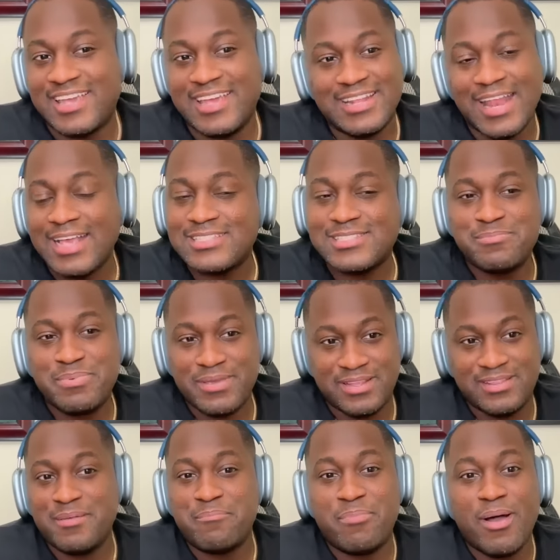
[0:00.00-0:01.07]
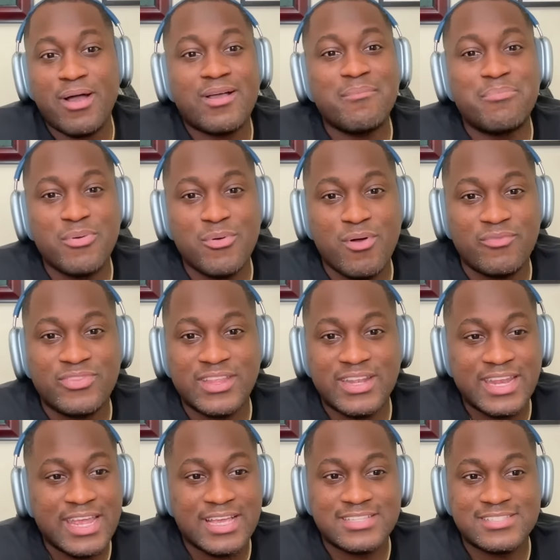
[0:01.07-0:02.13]
that's been the bugaboo of the
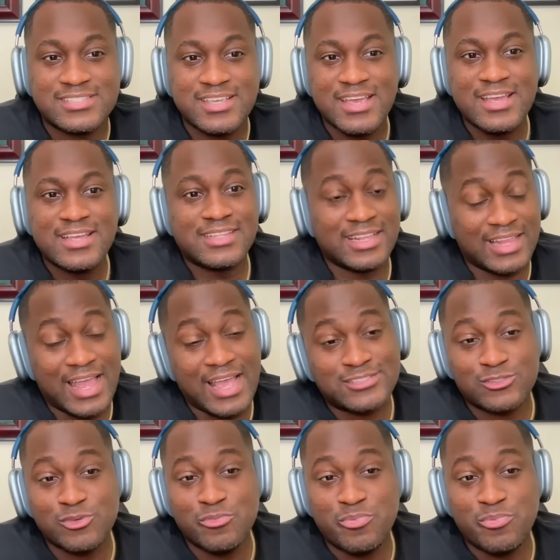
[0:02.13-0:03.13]
Knicks the last two